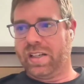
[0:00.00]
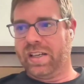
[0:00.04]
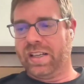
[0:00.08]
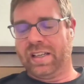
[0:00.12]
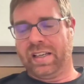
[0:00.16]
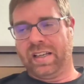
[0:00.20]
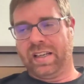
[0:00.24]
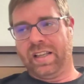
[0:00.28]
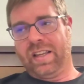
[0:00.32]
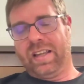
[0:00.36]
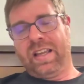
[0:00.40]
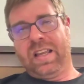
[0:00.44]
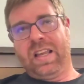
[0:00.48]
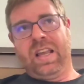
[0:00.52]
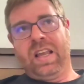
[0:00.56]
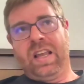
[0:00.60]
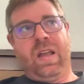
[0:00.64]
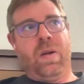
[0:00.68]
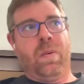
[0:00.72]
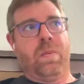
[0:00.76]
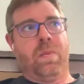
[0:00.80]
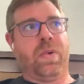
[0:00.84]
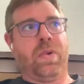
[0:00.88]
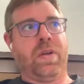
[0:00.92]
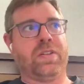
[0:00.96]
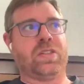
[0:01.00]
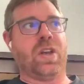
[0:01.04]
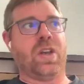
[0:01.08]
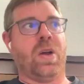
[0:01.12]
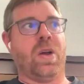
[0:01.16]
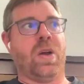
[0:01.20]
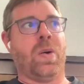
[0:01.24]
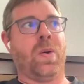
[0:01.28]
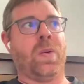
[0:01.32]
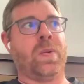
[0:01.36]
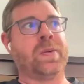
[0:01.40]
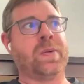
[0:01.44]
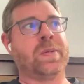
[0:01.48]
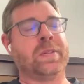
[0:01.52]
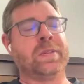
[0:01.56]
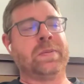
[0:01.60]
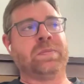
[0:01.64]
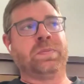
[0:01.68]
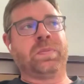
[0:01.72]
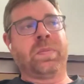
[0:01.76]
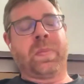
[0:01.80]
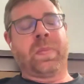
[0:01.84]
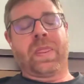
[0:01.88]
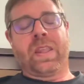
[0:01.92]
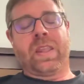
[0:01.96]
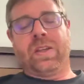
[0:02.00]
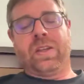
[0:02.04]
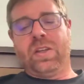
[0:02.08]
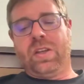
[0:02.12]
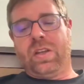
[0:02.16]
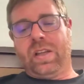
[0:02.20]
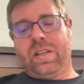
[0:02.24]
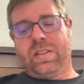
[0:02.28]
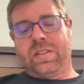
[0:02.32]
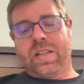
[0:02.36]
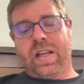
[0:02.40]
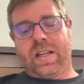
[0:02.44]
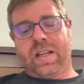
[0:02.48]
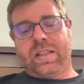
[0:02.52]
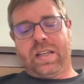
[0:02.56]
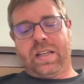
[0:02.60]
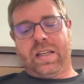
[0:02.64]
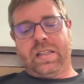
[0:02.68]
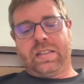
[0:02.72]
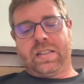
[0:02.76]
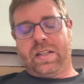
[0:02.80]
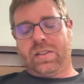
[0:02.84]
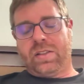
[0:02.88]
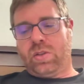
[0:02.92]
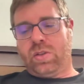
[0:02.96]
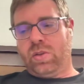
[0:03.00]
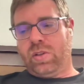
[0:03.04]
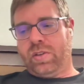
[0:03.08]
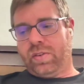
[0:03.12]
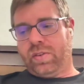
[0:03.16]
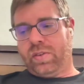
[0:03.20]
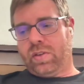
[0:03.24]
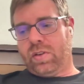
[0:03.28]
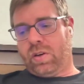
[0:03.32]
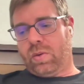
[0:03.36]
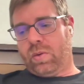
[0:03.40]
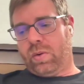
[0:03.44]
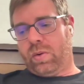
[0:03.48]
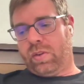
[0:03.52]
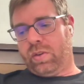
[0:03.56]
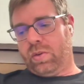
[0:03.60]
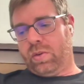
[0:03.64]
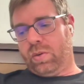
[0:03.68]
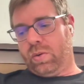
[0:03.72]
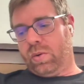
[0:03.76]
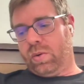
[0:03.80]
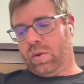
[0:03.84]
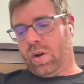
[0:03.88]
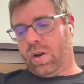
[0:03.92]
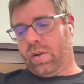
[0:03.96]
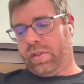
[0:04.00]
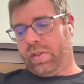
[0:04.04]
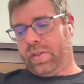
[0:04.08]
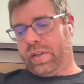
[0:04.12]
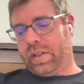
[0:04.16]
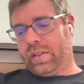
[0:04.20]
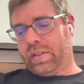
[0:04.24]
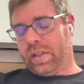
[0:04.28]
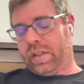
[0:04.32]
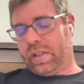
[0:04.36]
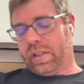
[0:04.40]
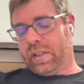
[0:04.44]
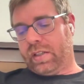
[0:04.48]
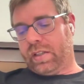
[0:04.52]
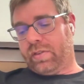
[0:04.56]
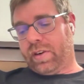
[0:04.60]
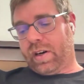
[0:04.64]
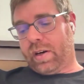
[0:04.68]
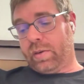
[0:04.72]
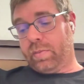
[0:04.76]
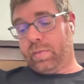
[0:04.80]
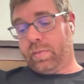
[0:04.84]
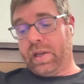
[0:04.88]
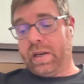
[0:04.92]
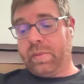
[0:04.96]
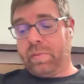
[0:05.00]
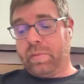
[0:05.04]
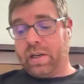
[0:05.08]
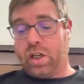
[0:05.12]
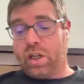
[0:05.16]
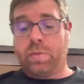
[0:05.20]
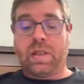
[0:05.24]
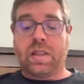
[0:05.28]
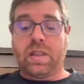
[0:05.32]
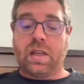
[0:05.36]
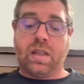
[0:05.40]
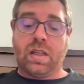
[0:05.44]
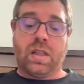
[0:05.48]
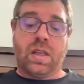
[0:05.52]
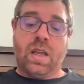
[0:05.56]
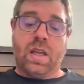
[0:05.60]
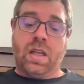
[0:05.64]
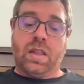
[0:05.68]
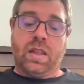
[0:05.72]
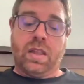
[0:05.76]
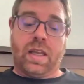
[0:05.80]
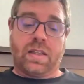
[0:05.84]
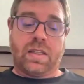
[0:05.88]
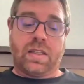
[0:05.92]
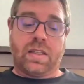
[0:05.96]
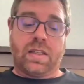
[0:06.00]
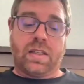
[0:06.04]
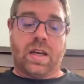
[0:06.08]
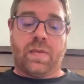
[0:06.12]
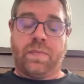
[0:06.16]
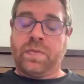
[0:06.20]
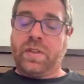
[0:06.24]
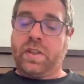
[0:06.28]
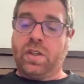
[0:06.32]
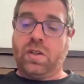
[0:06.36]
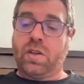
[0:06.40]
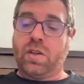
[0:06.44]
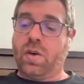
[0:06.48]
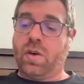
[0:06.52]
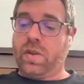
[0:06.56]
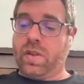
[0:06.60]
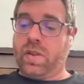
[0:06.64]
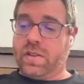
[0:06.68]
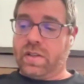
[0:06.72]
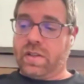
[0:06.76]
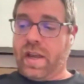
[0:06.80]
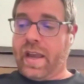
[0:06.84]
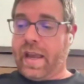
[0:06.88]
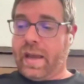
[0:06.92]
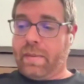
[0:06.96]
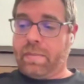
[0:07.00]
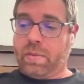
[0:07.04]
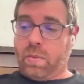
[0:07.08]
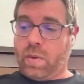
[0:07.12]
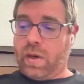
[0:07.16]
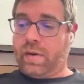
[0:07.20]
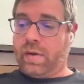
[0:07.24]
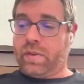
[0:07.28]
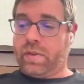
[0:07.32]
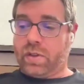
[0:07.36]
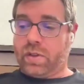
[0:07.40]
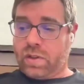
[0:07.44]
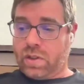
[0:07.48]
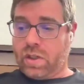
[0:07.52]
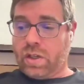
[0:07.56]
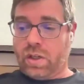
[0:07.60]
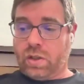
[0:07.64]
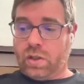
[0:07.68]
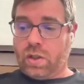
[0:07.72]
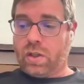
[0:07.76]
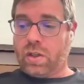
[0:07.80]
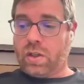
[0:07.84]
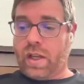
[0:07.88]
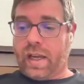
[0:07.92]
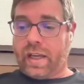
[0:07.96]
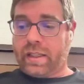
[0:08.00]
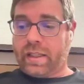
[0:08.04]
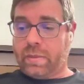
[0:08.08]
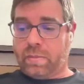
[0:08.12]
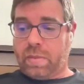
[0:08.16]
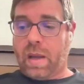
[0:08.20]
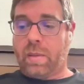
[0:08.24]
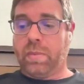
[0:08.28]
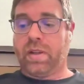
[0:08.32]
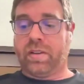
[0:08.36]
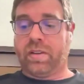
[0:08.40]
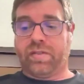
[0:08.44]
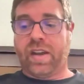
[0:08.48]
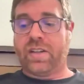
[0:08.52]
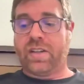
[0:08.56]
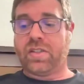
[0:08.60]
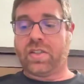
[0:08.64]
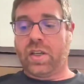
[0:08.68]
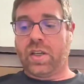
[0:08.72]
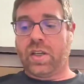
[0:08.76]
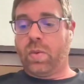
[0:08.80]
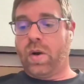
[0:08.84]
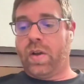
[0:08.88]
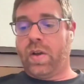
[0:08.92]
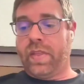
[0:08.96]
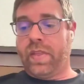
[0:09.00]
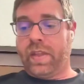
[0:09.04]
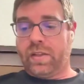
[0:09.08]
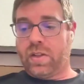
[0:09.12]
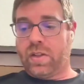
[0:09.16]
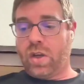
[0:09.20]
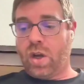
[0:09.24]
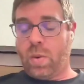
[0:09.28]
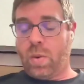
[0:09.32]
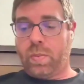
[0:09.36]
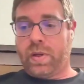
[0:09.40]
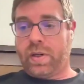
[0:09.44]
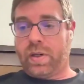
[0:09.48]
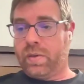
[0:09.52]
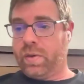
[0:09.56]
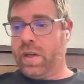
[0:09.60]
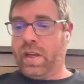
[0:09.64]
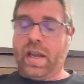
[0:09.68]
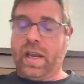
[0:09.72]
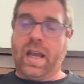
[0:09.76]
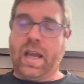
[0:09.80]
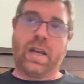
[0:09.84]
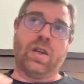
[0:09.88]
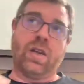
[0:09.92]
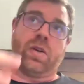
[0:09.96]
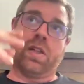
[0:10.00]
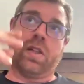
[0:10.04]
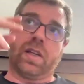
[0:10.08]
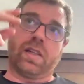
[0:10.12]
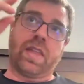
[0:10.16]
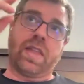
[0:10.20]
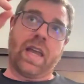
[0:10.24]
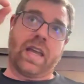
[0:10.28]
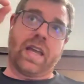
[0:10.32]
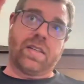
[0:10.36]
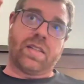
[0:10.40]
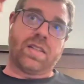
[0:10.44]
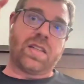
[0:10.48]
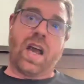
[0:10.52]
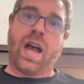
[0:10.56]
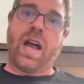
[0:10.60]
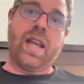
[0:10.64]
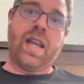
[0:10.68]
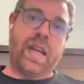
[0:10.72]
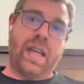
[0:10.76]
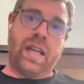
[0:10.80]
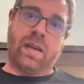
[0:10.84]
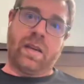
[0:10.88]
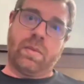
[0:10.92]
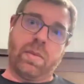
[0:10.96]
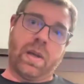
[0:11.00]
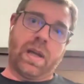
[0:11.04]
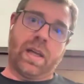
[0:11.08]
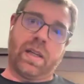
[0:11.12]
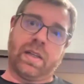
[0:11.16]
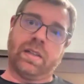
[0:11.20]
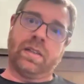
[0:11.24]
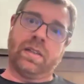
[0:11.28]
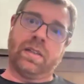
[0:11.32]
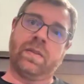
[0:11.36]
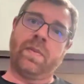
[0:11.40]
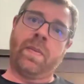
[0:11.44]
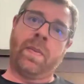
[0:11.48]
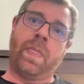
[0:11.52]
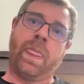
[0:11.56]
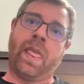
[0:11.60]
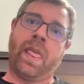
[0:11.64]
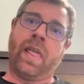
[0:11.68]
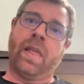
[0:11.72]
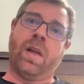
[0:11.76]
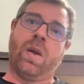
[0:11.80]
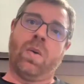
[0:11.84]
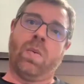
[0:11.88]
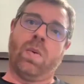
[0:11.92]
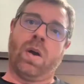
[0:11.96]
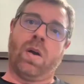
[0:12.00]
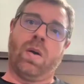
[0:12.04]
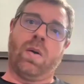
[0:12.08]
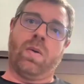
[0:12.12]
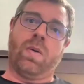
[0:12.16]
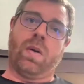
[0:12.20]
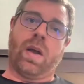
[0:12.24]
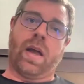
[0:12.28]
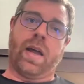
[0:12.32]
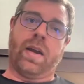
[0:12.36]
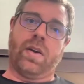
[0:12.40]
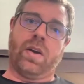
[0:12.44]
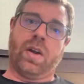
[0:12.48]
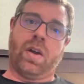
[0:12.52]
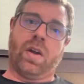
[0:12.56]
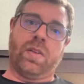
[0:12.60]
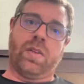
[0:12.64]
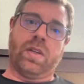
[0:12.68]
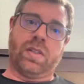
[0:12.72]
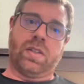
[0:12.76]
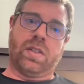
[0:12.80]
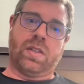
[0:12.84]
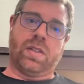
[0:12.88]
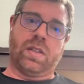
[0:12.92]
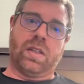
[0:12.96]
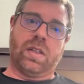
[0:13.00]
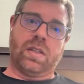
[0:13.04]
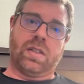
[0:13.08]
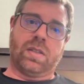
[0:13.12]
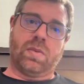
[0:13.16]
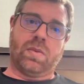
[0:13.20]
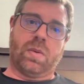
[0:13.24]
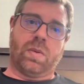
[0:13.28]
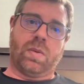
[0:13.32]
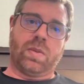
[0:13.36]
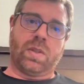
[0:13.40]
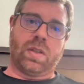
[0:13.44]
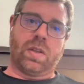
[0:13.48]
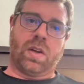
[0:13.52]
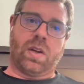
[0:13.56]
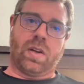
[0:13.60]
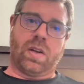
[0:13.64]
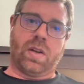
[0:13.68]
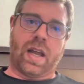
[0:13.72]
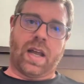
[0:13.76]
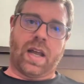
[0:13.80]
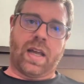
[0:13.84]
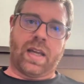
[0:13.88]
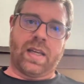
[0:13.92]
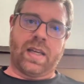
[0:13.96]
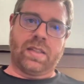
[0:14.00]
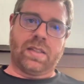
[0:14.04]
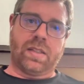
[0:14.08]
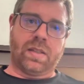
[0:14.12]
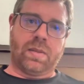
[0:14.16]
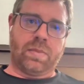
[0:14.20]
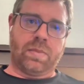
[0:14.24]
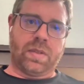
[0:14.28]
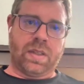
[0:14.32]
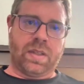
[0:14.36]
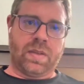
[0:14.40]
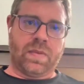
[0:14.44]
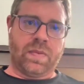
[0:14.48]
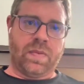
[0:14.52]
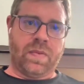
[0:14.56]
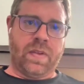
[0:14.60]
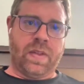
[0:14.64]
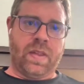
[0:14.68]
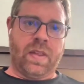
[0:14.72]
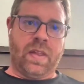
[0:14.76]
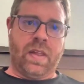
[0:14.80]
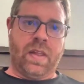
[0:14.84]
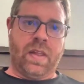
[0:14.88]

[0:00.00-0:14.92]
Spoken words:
redundant. So it's not too difficult with Google Auth and things like that to fire. But it could be that, like I said, you go to this app, whatever it's going to look like, the public facing one that's open, and you click that sign in button. Well, I don't know this what was it called? High something,